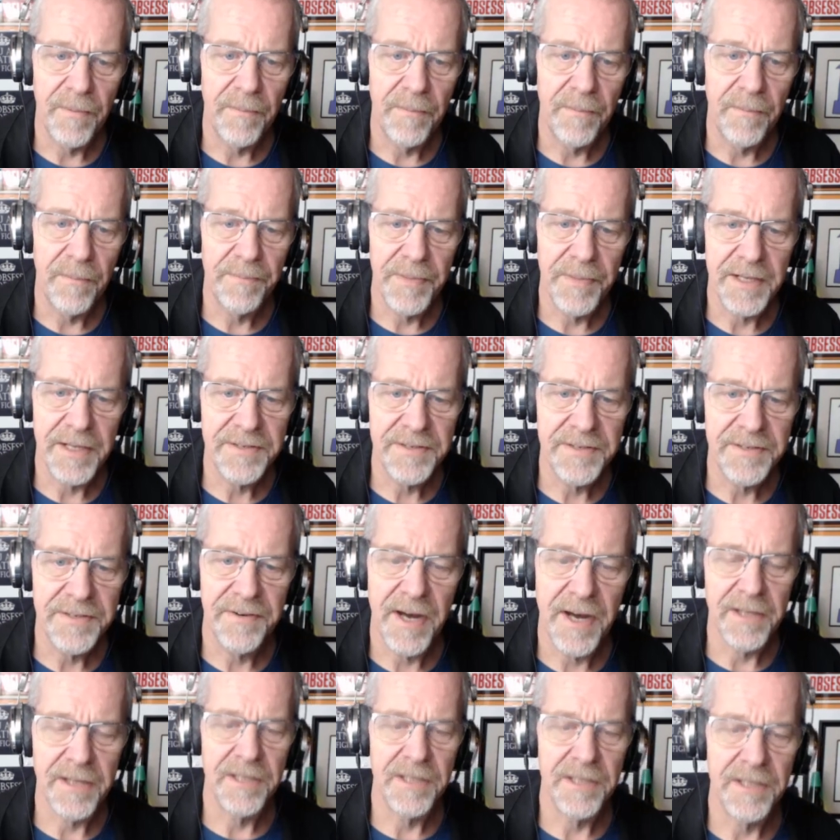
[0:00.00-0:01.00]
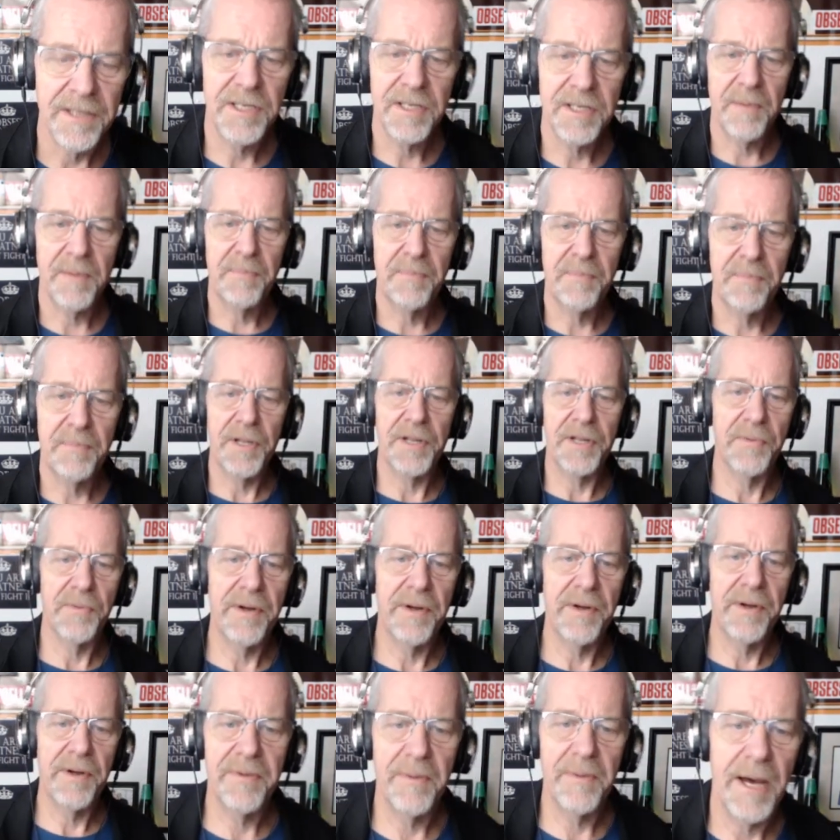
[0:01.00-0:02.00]
That's fine. You just got to pull it away from
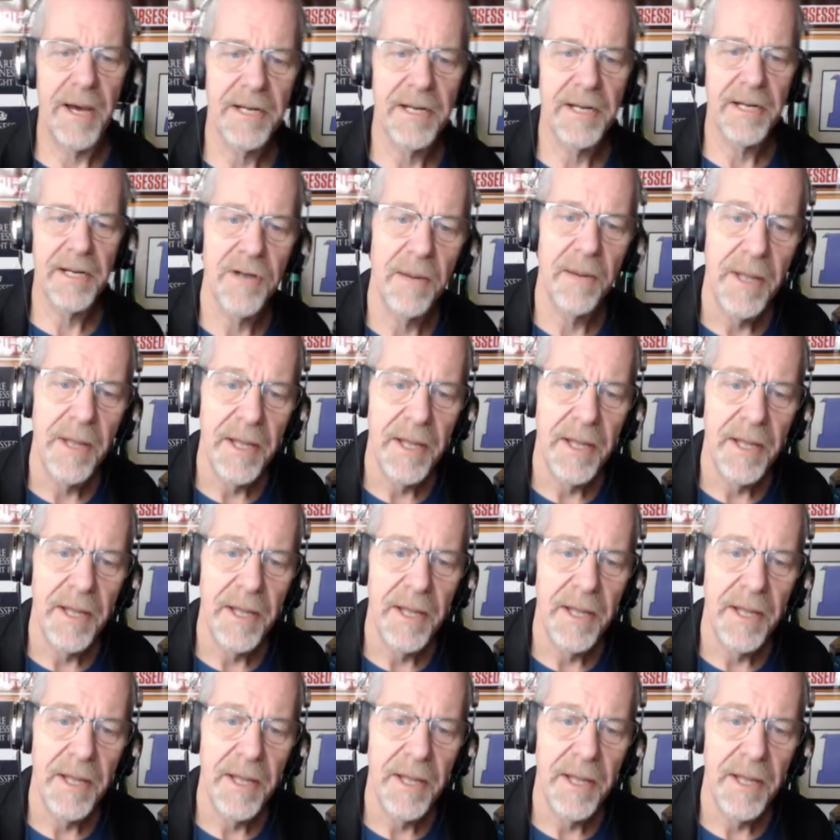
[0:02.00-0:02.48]
the backdrop.